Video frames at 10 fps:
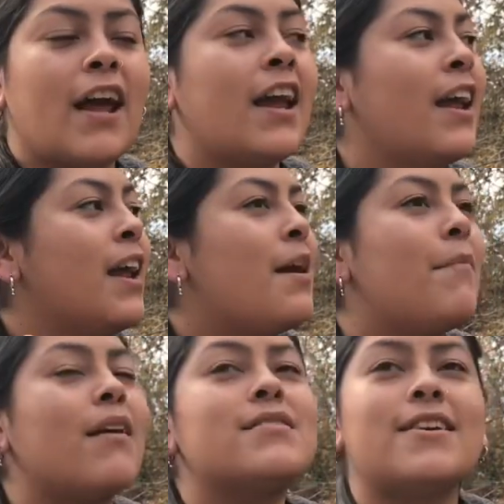like,
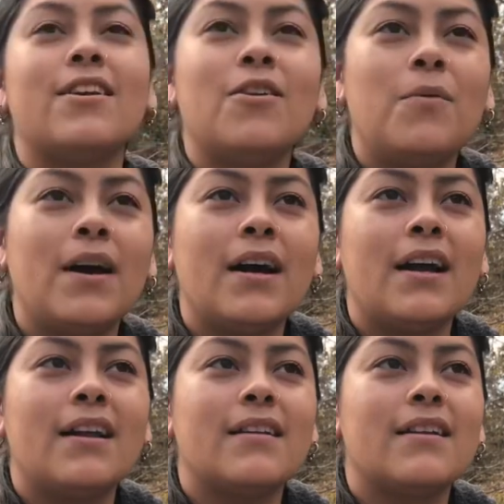but I was like, you know what,